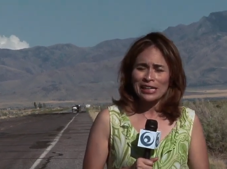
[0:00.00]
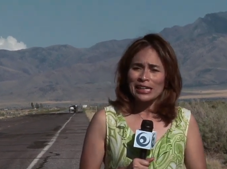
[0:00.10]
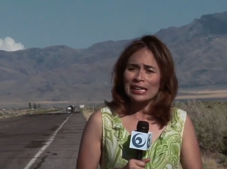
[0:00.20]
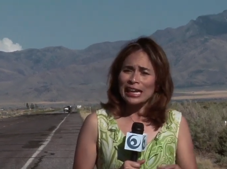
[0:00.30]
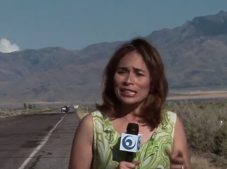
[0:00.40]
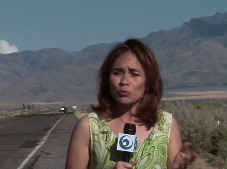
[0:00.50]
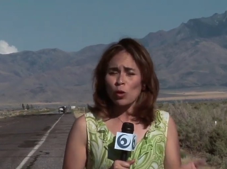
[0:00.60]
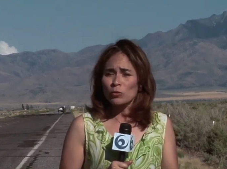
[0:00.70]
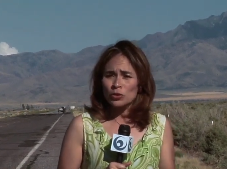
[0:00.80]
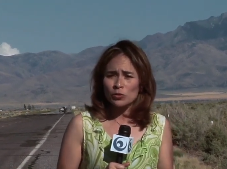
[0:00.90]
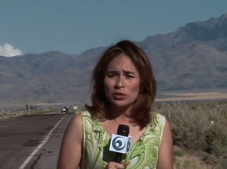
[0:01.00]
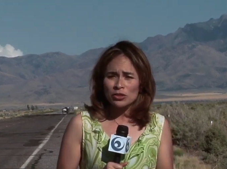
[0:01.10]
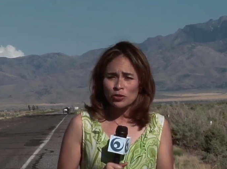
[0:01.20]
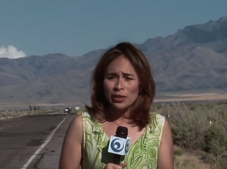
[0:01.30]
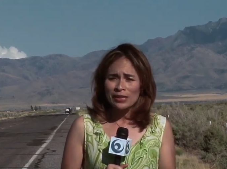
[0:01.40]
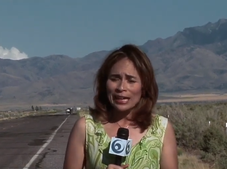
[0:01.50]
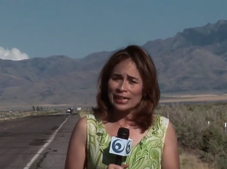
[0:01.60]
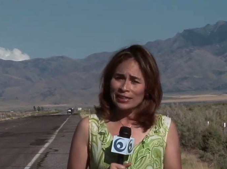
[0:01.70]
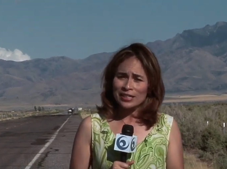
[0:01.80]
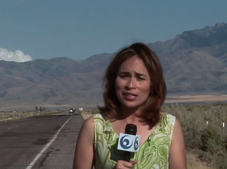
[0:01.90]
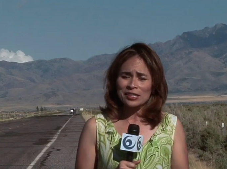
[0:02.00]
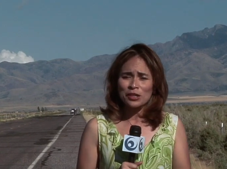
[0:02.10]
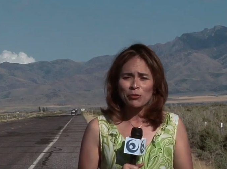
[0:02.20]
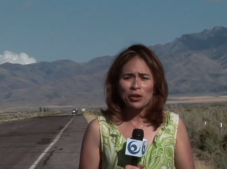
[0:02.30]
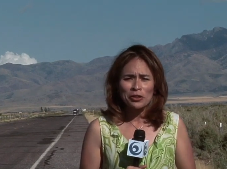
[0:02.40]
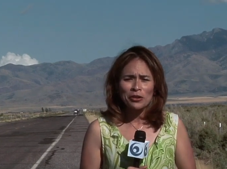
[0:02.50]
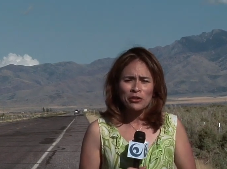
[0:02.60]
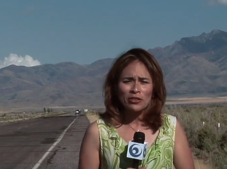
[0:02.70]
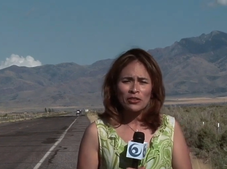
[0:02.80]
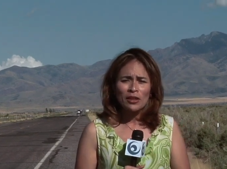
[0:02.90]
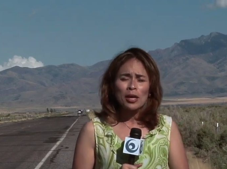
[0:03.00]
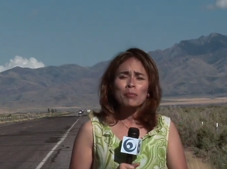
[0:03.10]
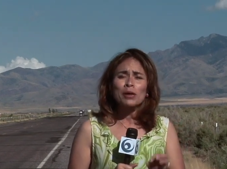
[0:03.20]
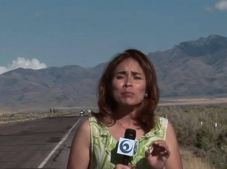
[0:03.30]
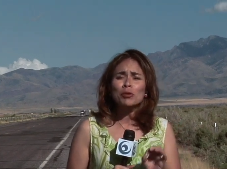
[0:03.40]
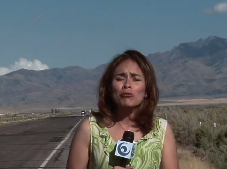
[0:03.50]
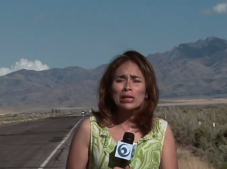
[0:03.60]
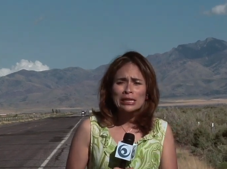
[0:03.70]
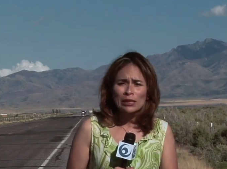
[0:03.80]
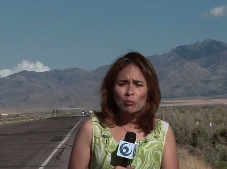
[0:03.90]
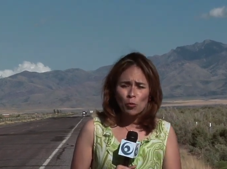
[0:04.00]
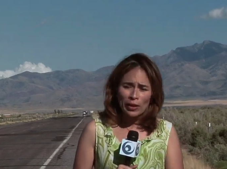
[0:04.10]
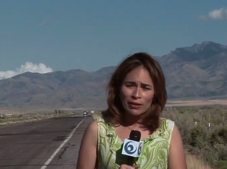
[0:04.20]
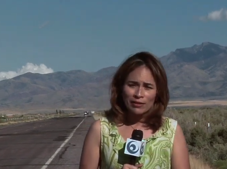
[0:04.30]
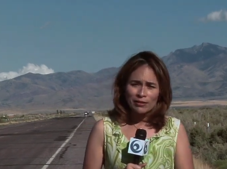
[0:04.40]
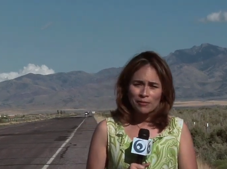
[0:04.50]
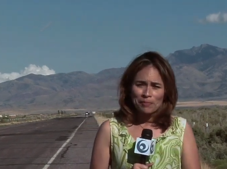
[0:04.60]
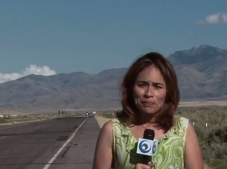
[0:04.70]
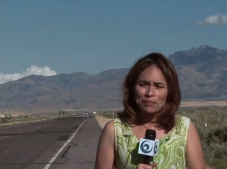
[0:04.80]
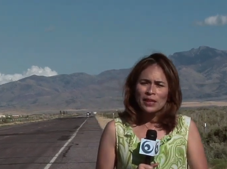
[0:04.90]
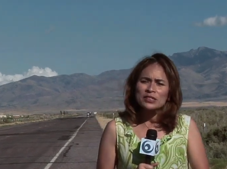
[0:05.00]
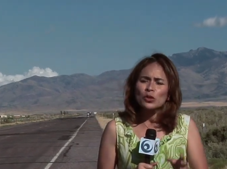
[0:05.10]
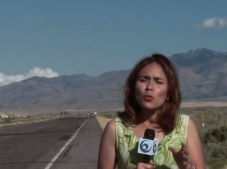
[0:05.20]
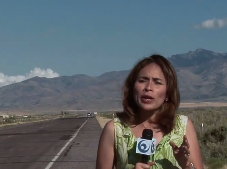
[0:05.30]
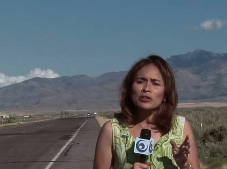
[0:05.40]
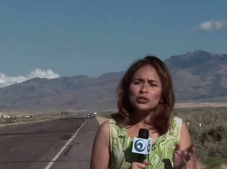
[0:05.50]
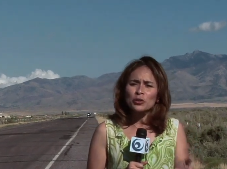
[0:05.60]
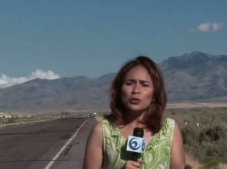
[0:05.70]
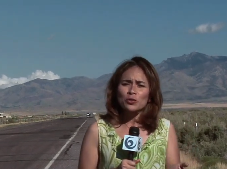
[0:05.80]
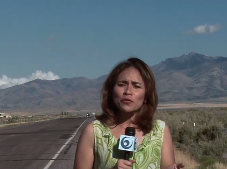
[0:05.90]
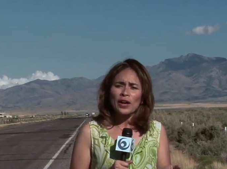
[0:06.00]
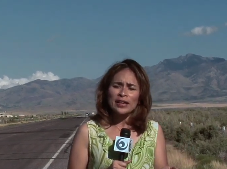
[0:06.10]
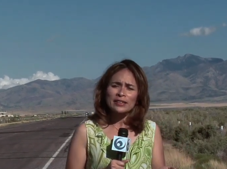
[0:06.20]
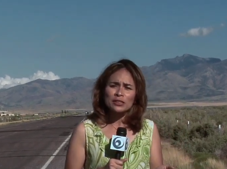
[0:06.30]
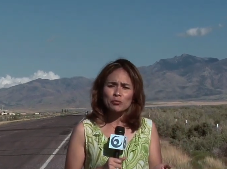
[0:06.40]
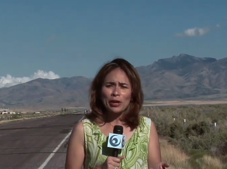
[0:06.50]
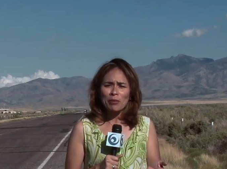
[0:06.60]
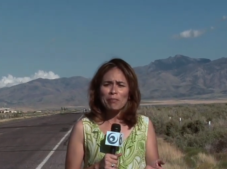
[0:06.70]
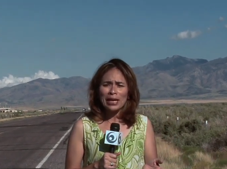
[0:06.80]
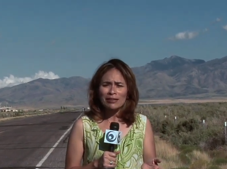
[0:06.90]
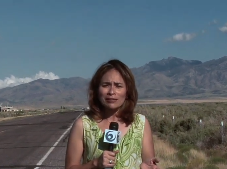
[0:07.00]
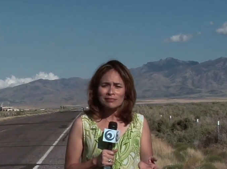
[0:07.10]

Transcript: Glass won't do the trick like it does here on Earth, but beryllium will. So where do you find this rare metal?